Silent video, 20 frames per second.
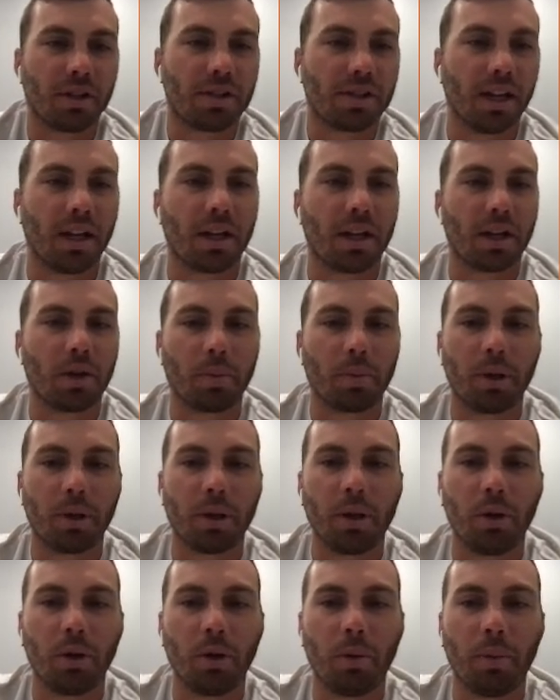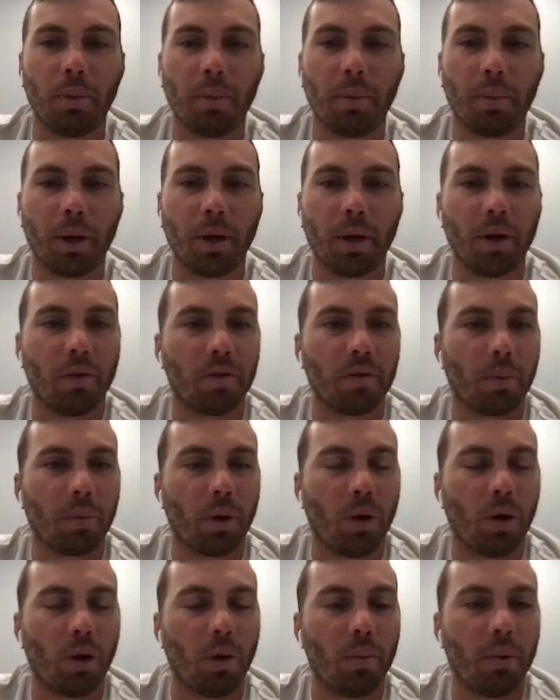could say it could be a little bit better of a
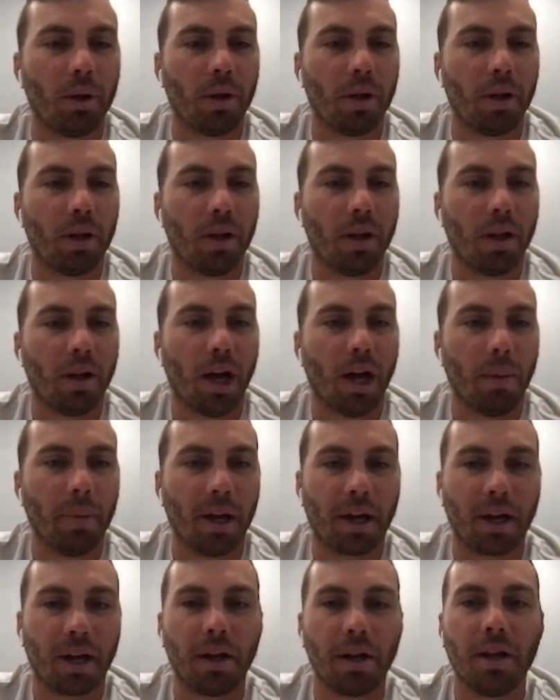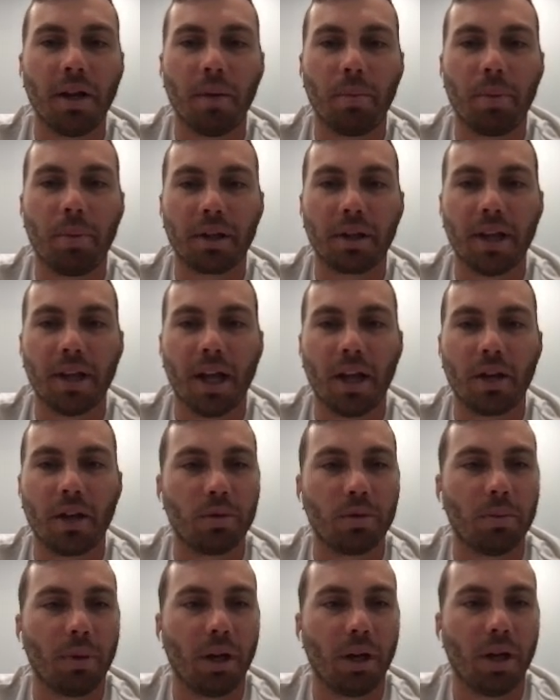ball, but I'm not going to nitpick that
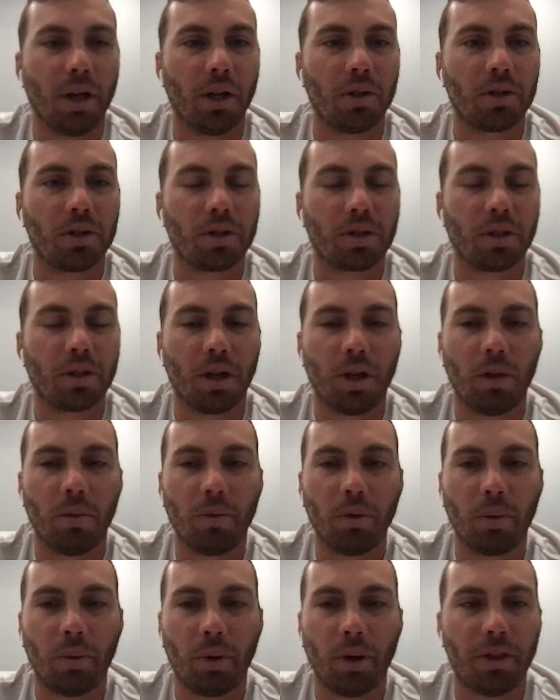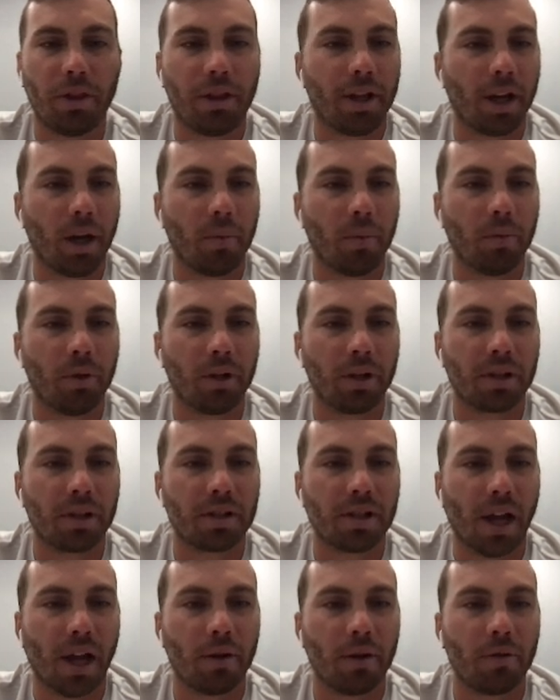too much. The one thing I'm really
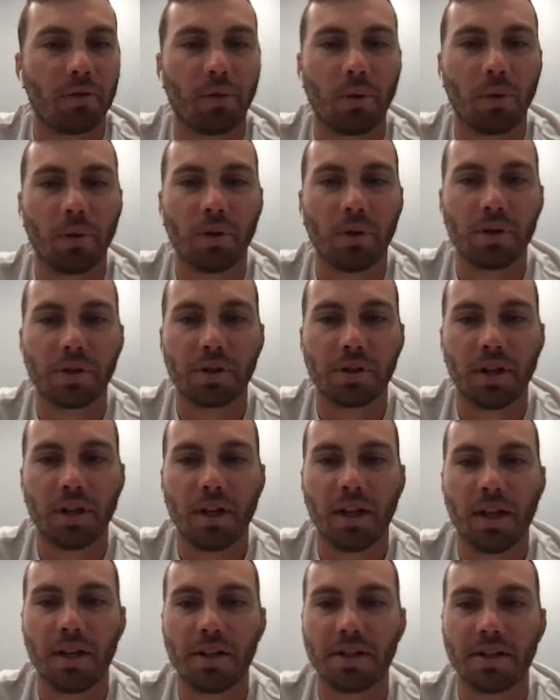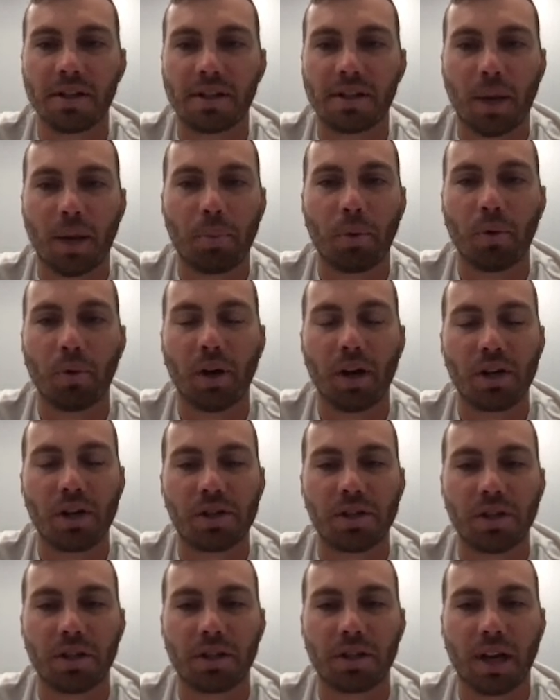excited for is the
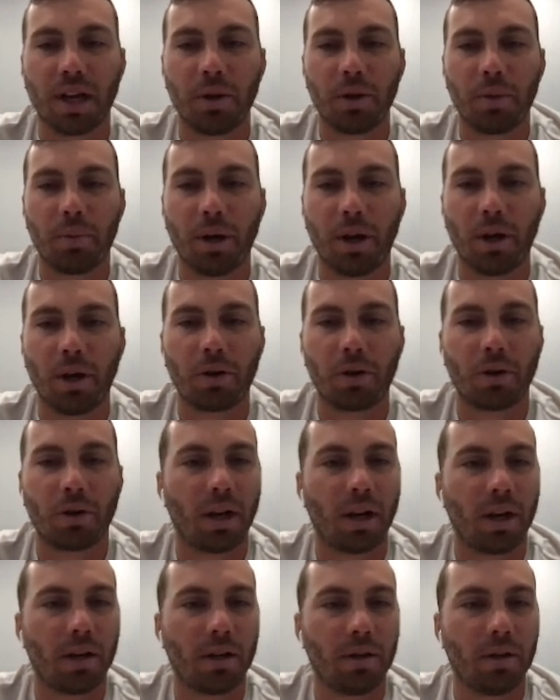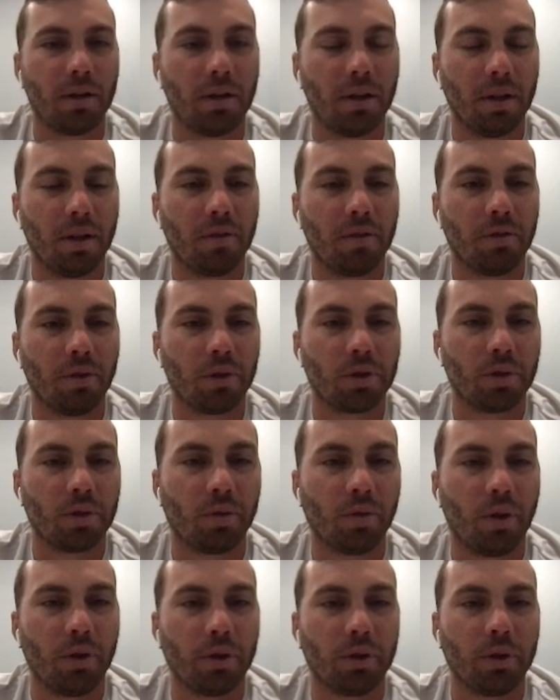separation that Tyler Brown created. First
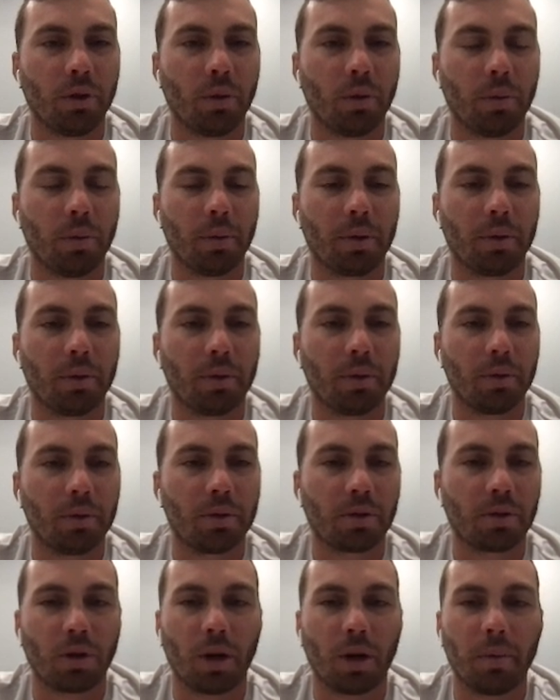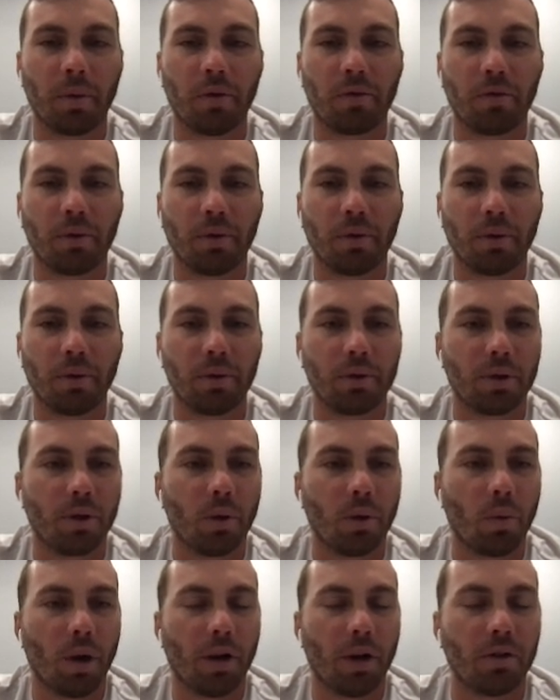of all, you know, we've been screaming for, you
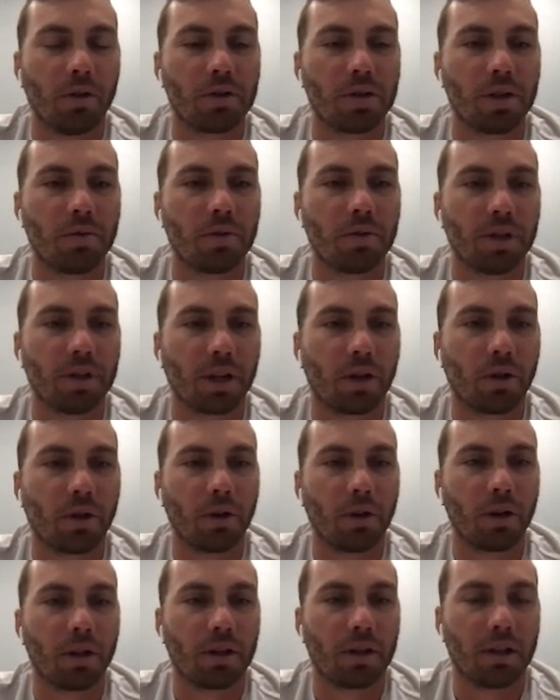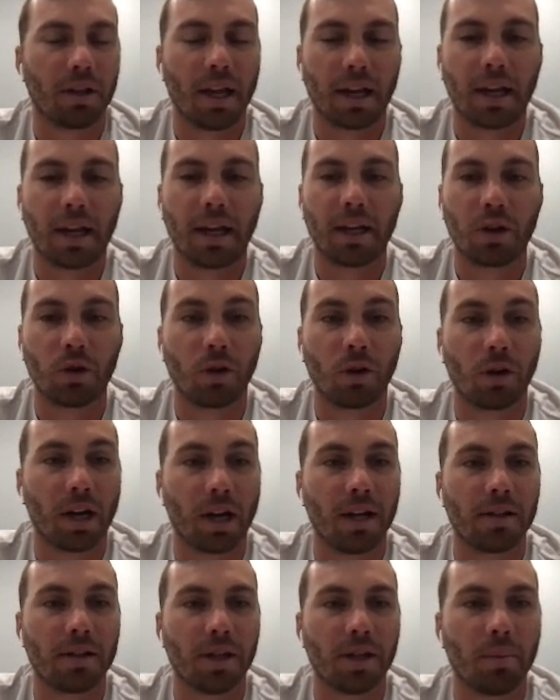know, wide receivers that that can
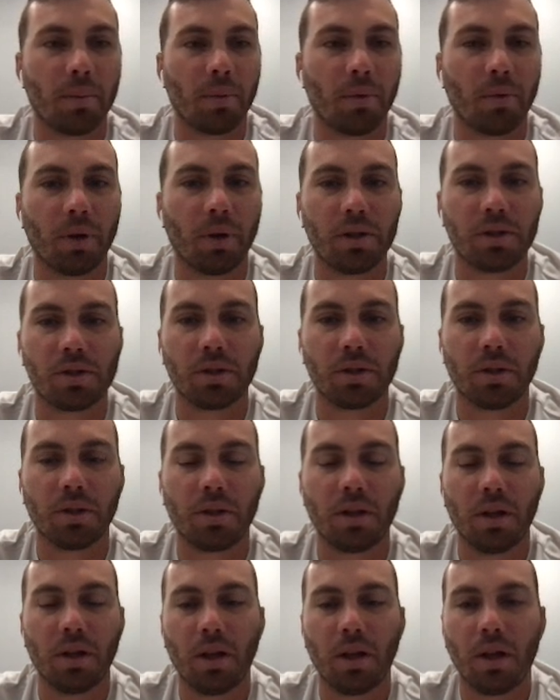create separation.